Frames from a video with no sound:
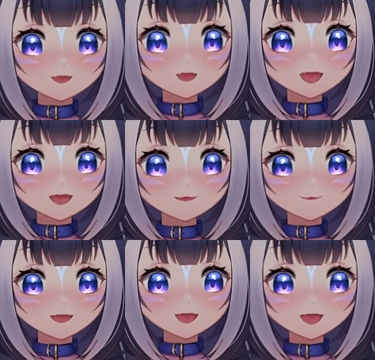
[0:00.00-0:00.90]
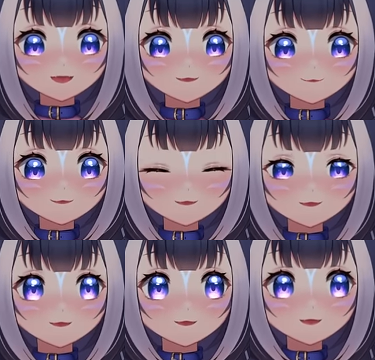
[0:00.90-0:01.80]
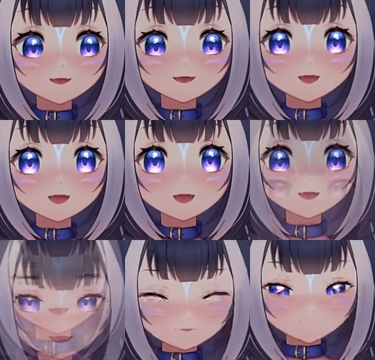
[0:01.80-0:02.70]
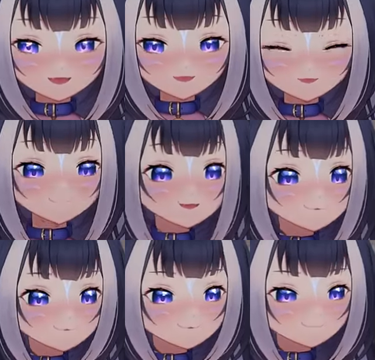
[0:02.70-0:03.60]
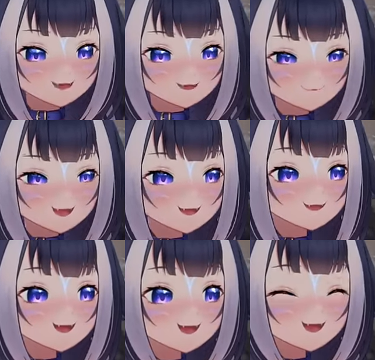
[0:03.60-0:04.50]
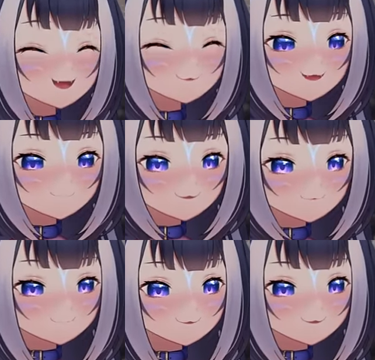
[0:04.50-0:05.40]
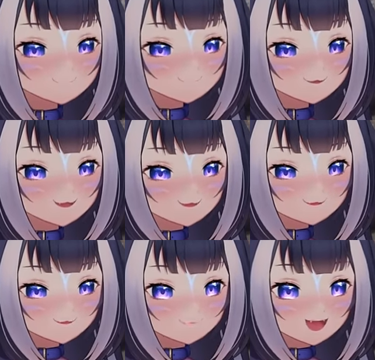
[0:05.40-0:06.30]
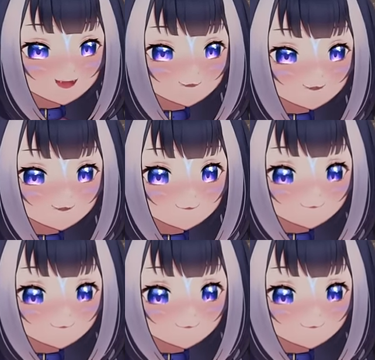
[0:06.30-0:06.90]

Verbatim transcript: and and uh, so I wanna watch this one because I think it's gonna be fucking funny. How you go? I think.